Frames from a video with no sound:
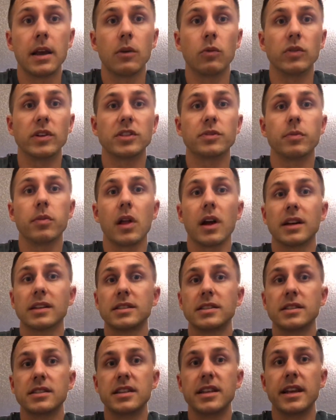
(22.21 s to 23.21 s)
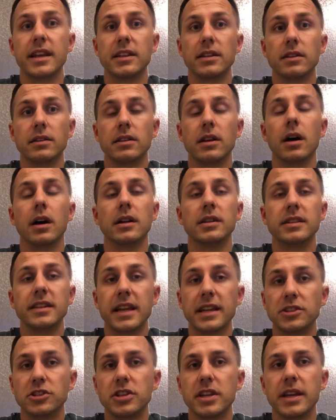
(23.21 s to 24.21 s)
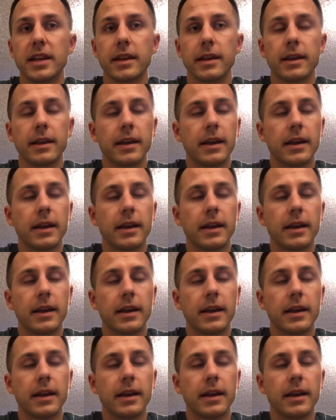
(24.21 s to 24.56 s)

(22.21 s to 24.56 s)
which blocks DHT.